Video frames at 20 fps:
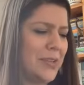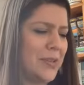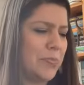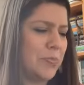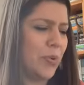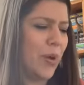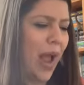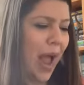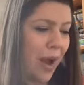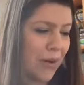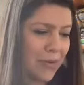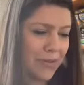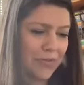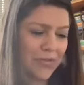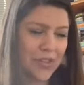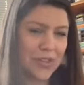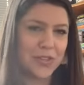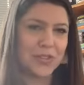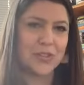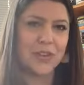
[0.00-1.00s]
proud of
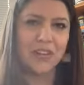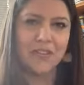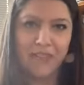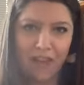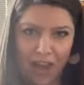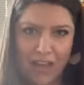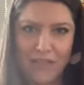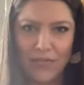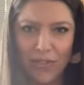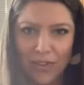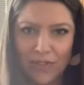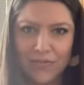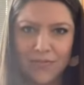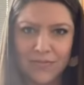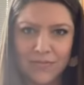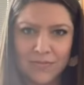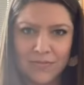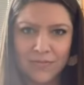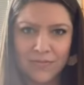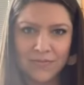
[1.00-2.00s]
the survival,
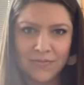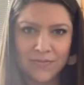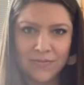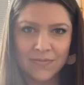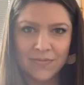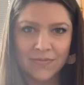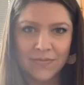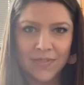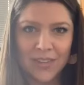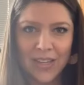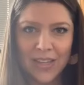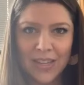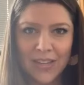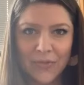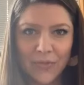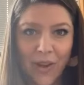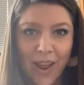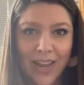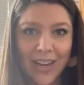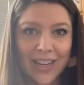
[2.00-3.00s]

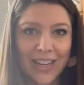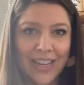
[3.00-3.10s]
right?